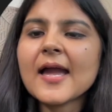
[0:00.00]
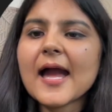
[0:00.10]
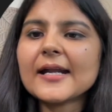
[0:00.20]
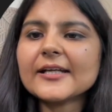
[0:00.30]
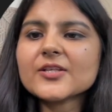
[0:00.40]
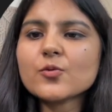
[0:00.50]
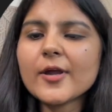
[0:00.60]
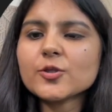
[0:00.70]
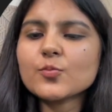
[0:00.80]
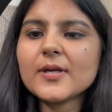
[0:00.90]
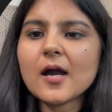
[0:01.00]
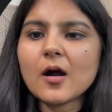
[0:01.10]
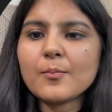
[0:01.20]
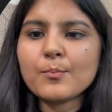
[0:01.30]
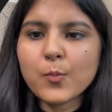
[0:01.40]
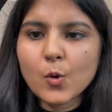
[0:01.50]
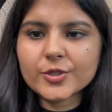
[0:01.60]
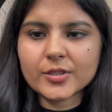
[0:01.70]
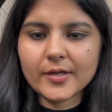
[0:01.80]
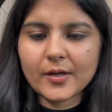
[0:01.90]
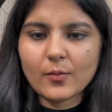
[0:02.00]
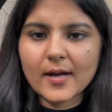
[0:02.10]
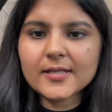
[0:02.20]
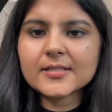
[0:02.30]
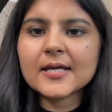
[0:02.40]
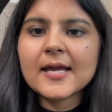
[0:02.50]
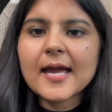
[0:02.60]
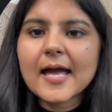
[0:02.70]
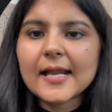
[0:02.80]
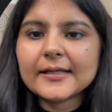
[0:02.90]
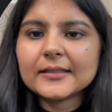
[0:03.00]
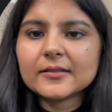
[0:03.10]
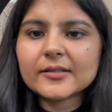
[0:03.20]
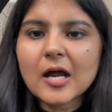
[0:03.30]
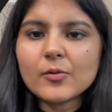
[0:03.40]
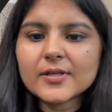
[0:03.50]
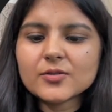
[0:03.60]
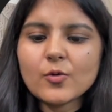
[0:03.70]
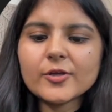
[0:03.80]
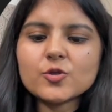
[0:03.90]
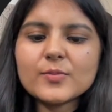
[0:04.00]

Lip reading: And it is going to be a post request and the route is going to be